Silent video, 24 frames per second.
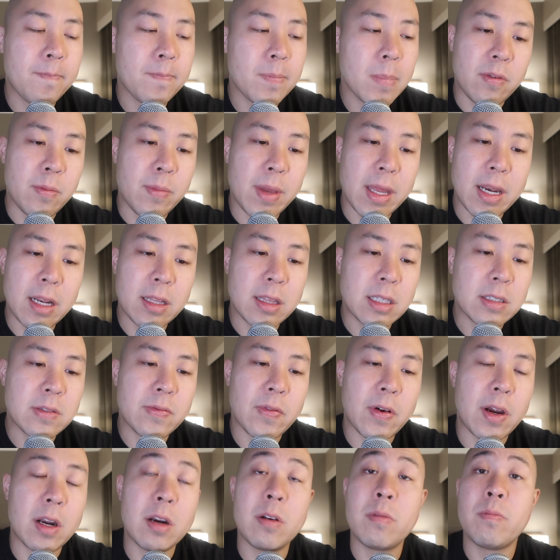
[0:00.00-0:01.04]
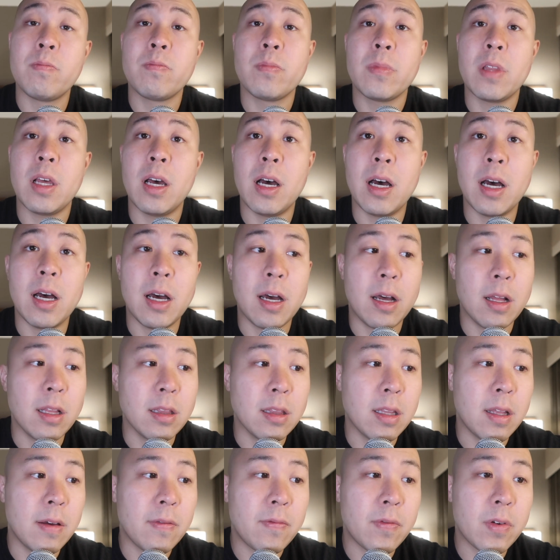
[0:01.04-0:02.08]
If you made it this far, uh,
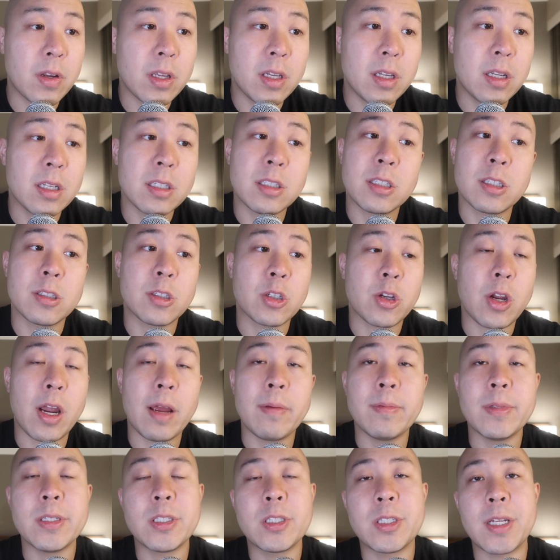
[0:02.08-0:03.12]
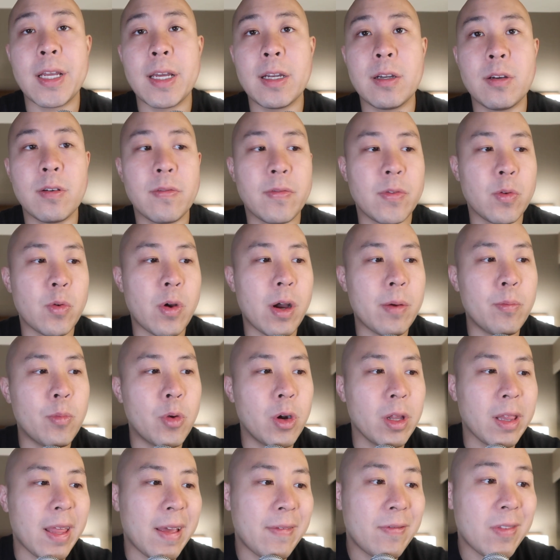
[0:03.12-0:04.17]
love for you to subscribe to this channel if you want
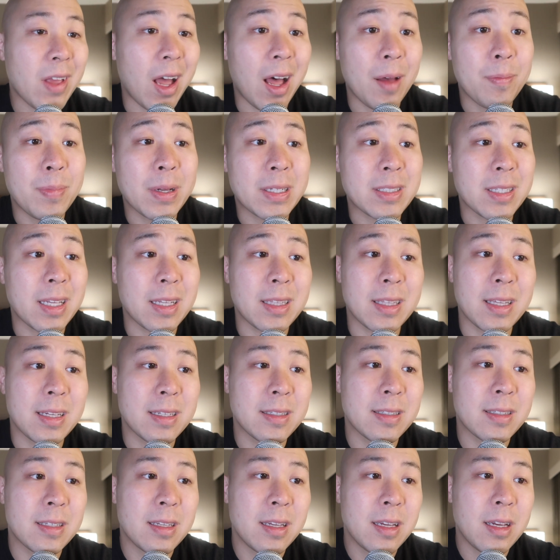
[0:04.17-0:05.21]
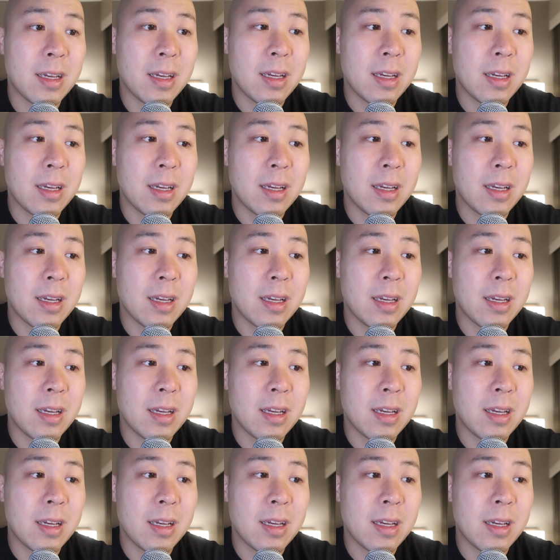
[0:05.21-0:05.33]
more life topics like this.